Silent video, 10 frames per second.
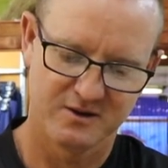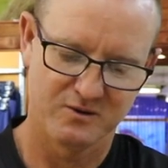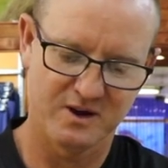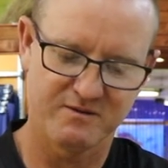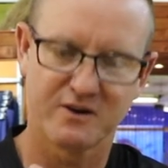
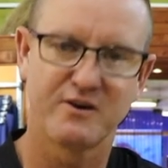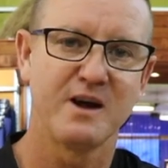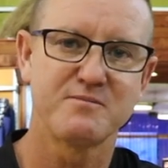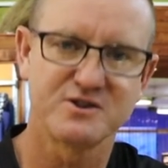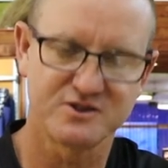Whoever
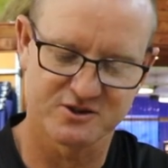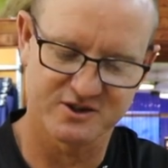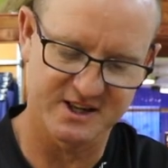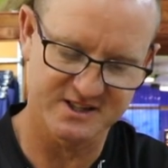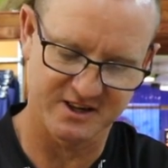grabs onto your
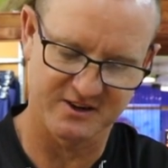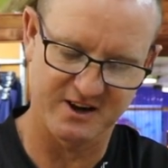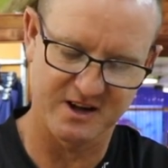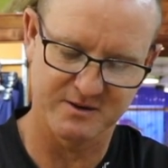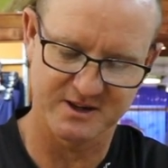trace can
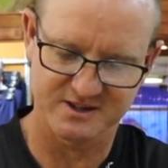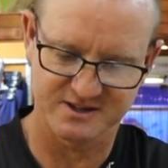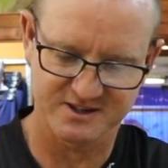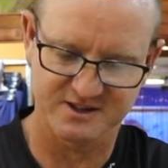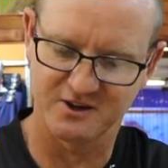grab it.
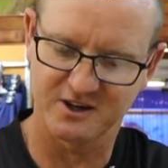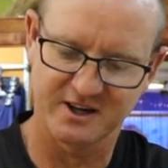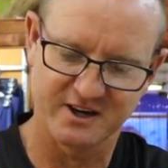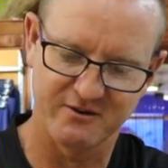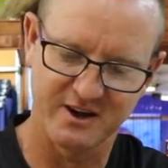It's not
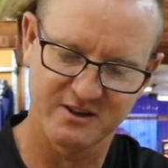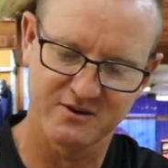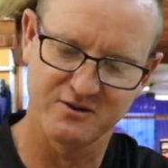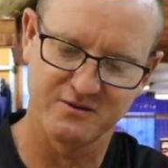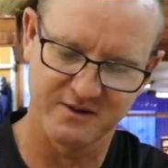going to run
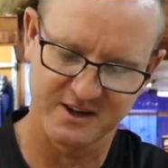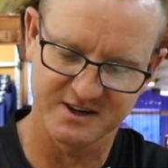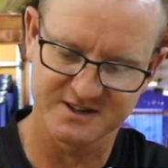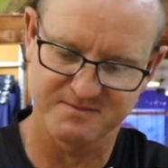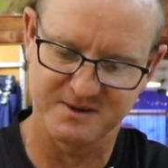through your
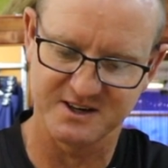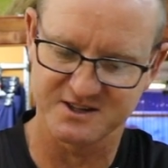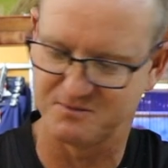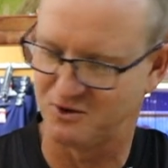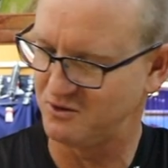fingers, being a
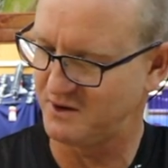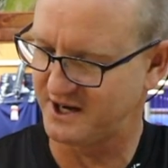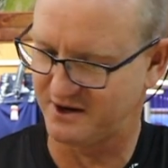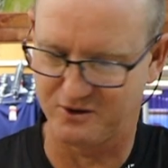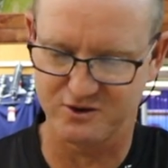small
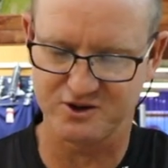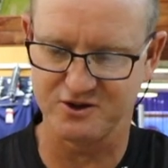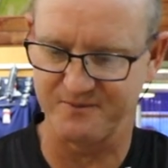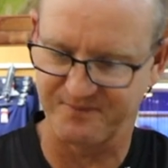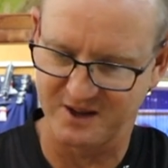one, and hurt you.